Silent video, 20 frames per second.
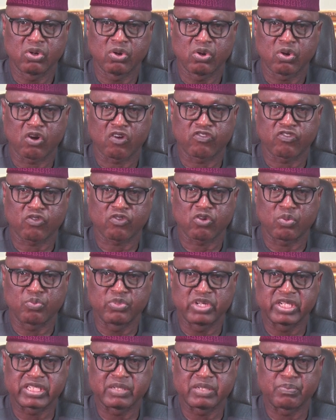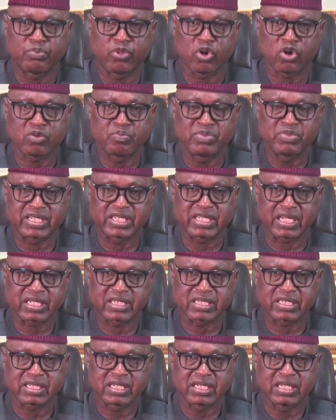of community bulk
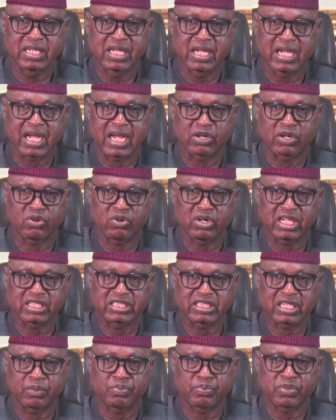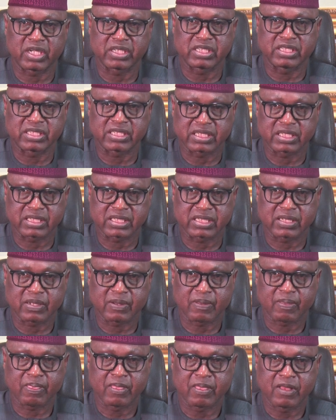meters and other sharp practices.
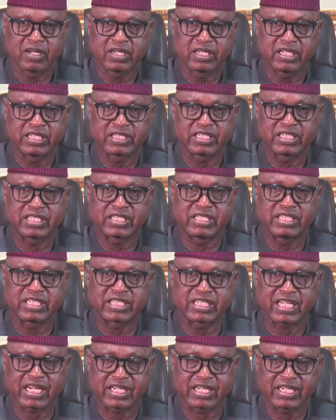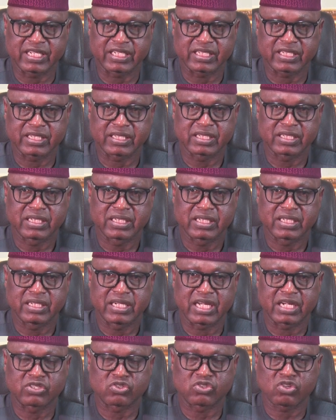It is disheartening
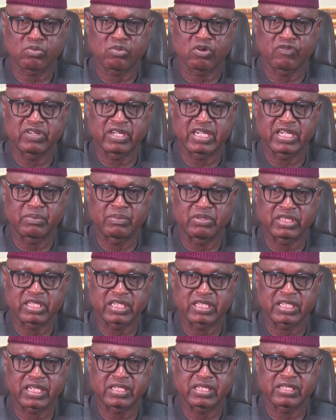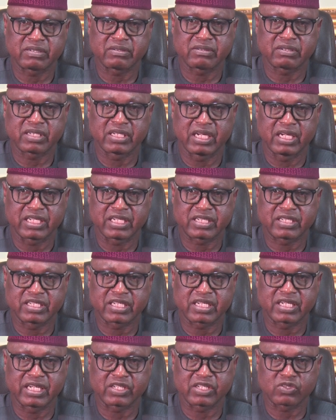that some of the rehabilitated
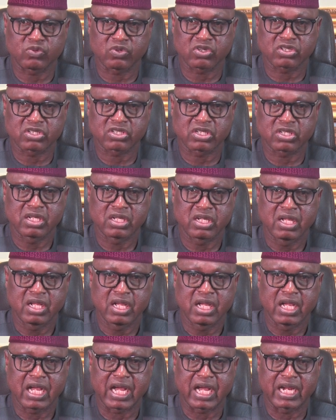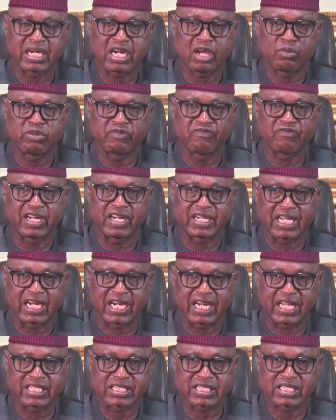electric networks are now being
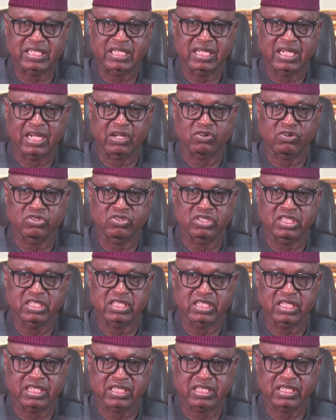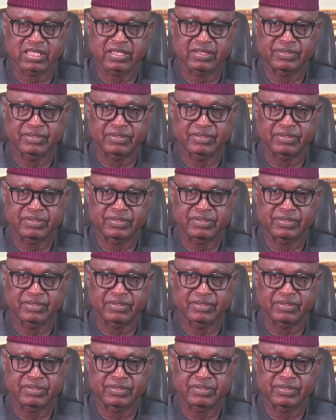vandalized across the state.